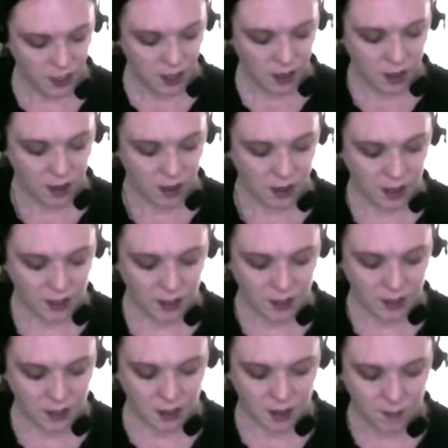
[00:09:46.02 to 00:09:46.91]

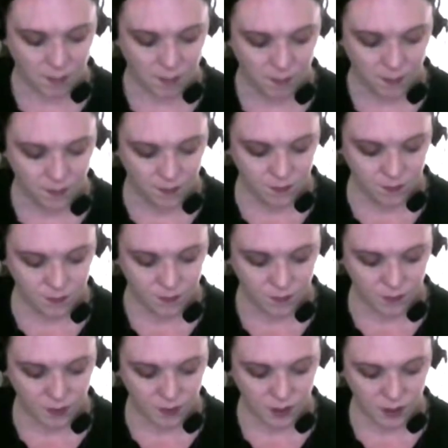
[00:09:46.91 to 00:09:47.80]
Like
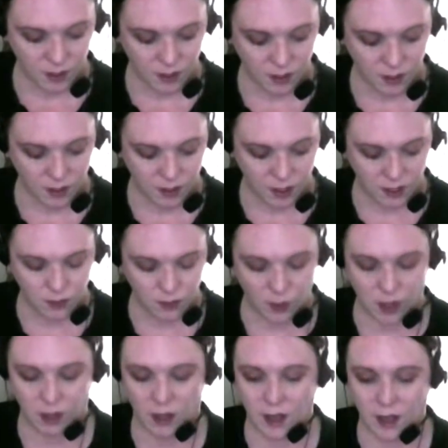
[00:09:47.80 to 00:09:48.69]
that's
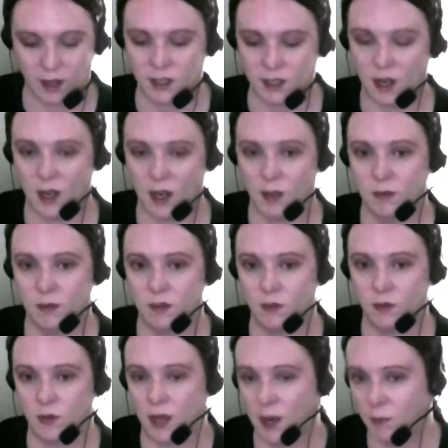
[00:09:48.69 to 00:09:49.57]
why a lot of times
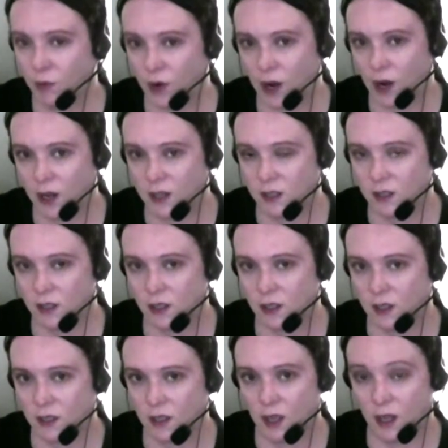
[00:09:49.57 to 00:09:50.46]
when I'm
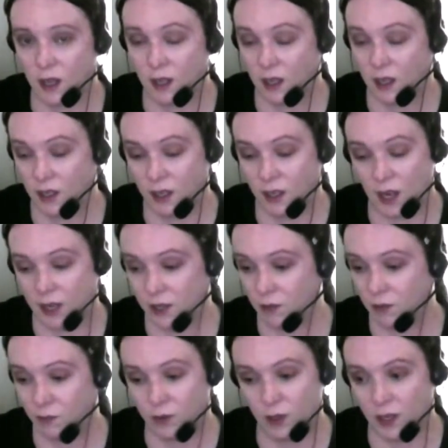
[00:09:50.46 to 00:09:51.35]
practicing, I
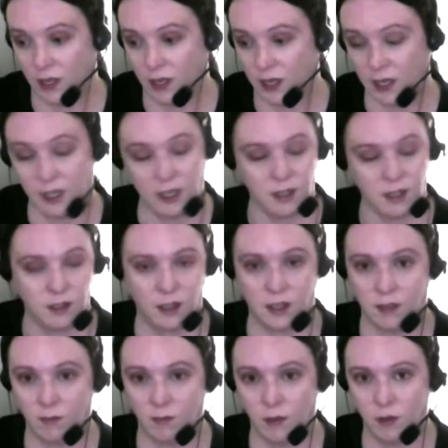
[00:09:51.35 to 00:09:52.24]
don't play
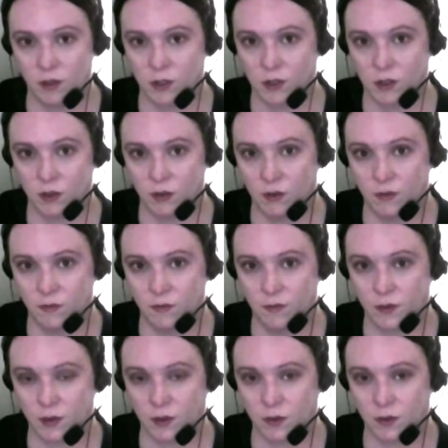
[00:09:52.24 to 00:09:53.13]
anything musical
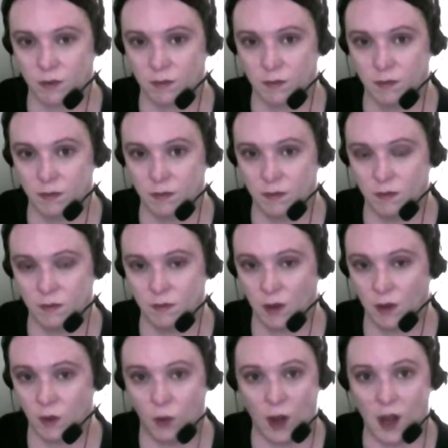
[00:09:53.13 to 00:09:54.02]
for
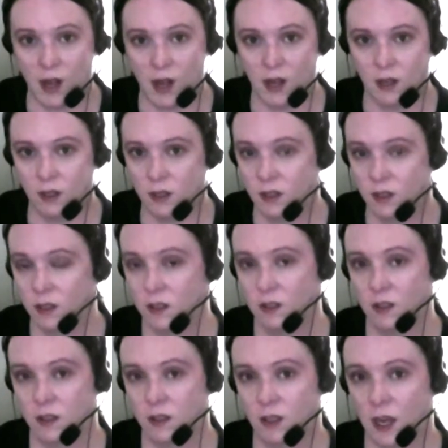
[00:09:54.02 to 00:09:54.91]
a while.
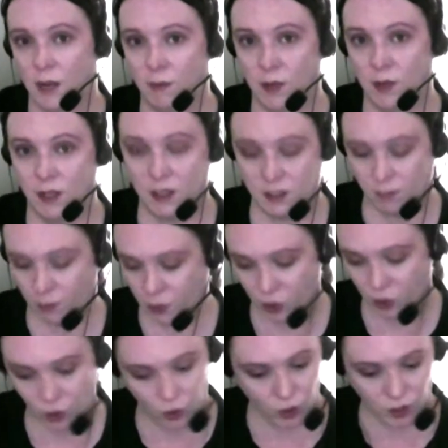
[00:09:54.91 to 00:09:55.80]
It's
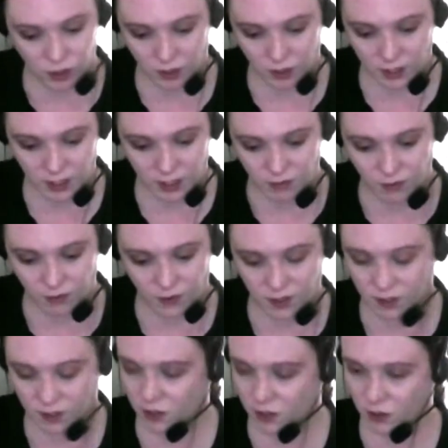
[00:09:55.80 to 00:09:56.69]
purely
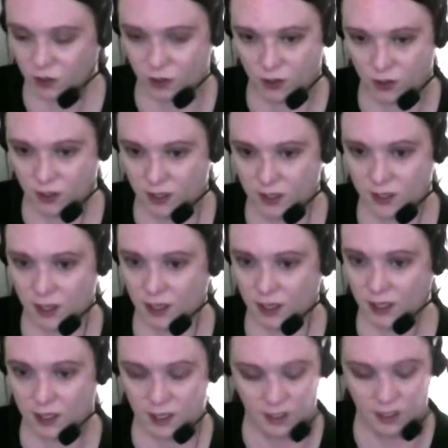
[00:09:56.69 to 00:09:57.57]
physical. It's like,